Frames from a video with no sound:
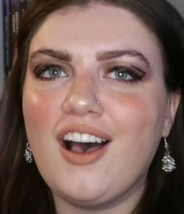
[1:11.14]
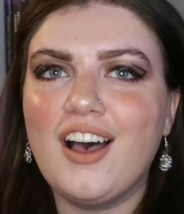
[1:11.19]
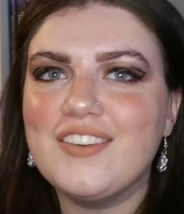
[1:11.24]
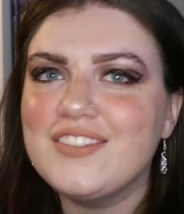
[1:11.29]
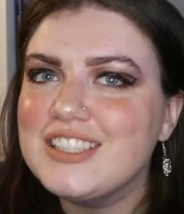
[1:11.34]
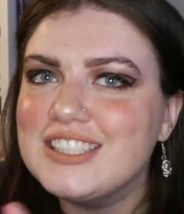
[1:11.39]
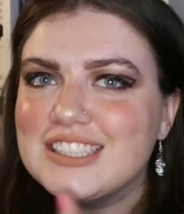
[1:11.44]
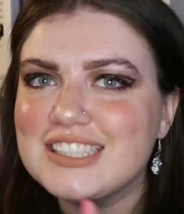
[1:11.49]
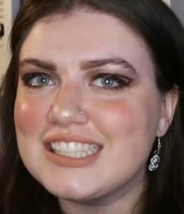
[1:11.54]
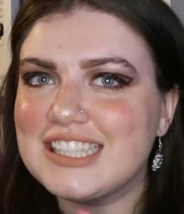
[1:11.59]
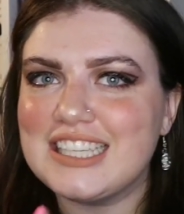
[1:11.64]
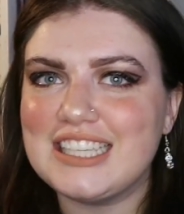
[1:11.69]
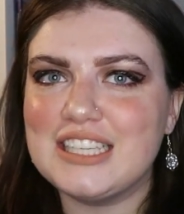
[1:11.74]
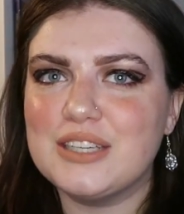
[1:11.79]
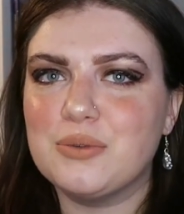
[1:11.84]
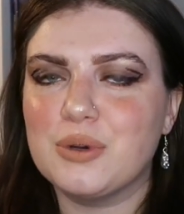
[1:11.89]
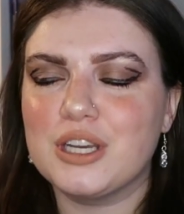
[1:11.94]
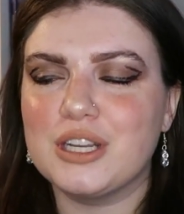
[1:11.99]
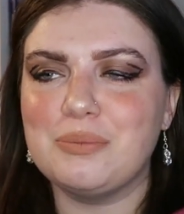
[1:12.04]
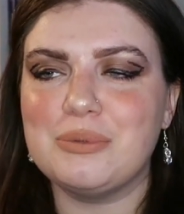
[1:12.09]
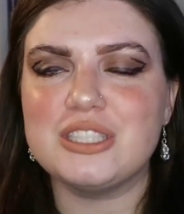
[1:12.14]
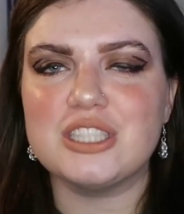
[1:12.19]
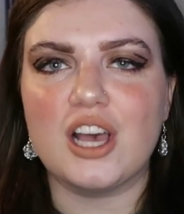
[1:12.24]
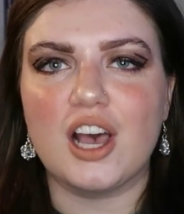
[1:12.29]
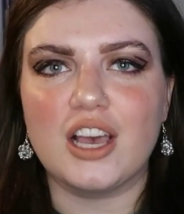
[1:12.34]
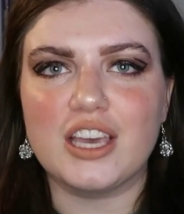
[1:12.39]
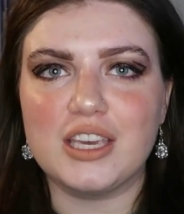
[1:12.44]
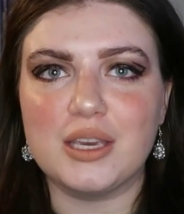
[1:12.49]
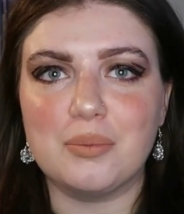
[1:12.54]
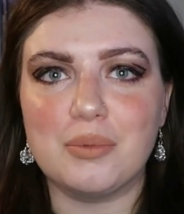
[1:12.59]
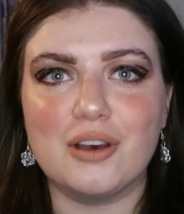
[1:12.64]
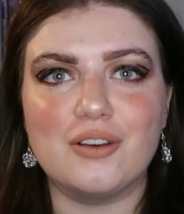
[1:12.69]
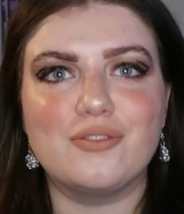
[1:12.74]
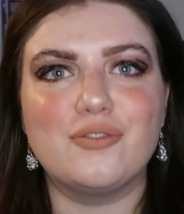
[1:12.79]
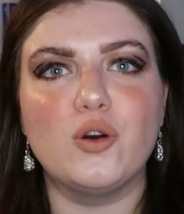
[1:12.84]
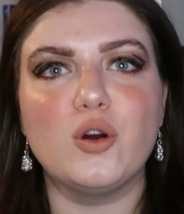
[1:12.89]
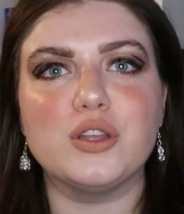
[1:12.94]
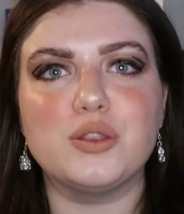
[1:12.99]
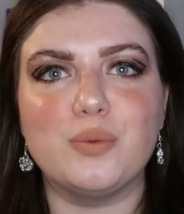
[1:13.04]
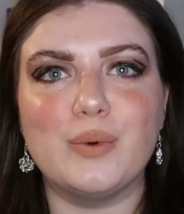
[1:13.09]
obviously, we're gonna be talking
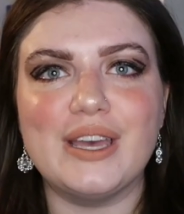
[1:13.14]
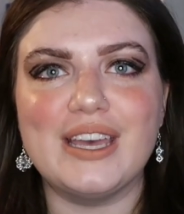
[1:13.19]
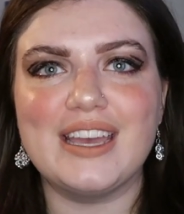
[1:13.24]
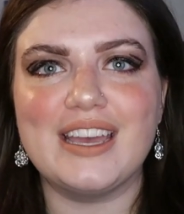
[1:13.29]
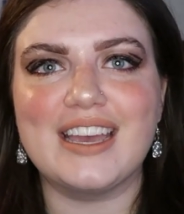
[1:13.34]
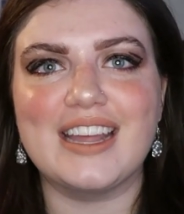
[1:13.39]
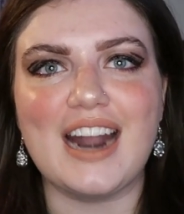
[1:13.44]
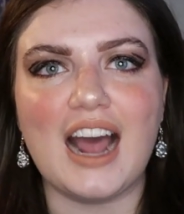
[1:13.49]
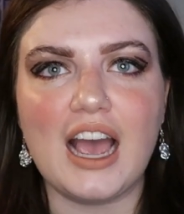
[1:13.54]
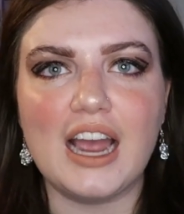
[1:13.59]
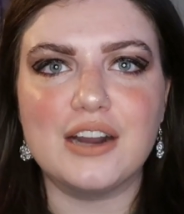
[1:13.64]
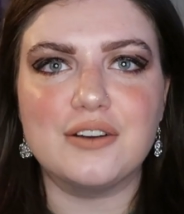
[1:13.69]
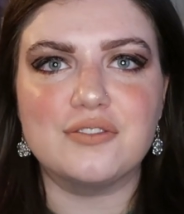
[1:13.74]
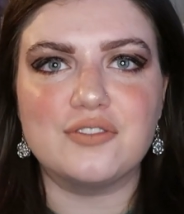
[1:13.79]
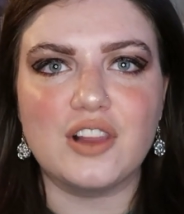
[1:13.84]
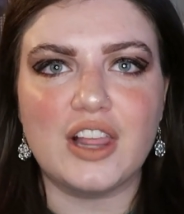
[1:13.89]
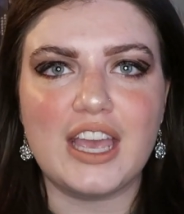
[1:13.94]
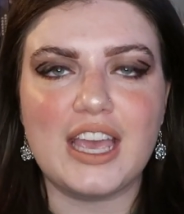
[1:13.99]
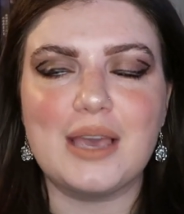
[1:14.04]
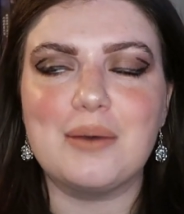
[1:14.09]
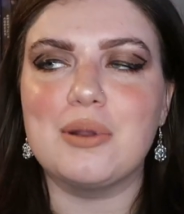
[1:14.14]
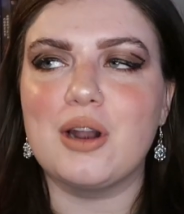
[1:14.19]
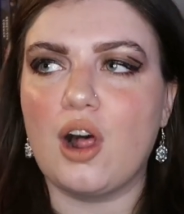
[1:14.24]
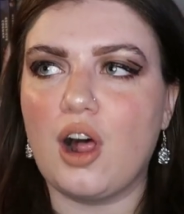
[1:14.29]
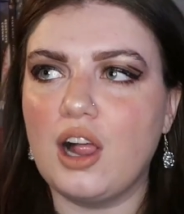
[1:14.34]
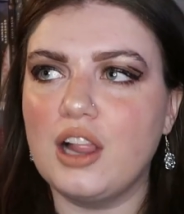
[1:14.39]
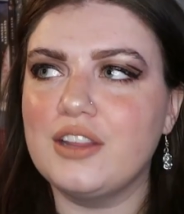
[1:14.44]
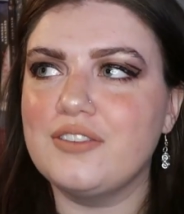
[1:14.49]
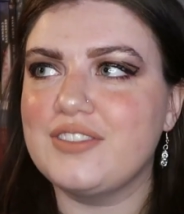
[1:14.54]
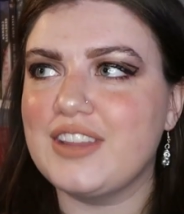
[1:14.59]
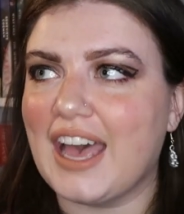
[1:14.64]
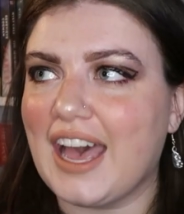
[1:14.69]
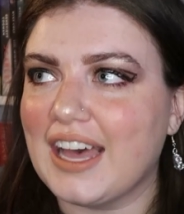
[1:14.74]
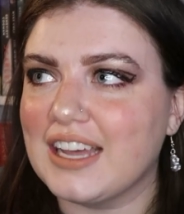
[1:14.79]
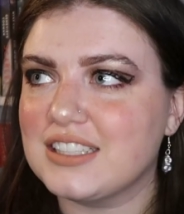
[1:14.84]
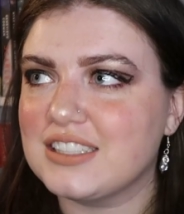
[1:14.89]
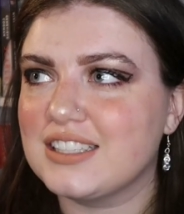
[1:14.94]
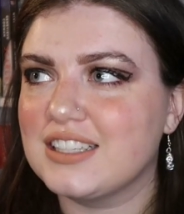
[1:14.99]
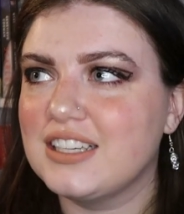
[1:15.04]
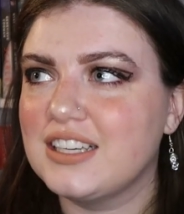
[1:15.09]
about fourth wing and iron flame and all of
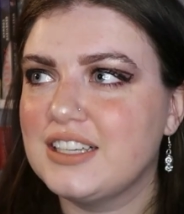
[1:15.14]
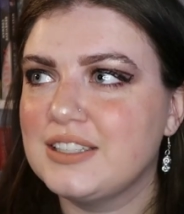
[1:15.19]
that.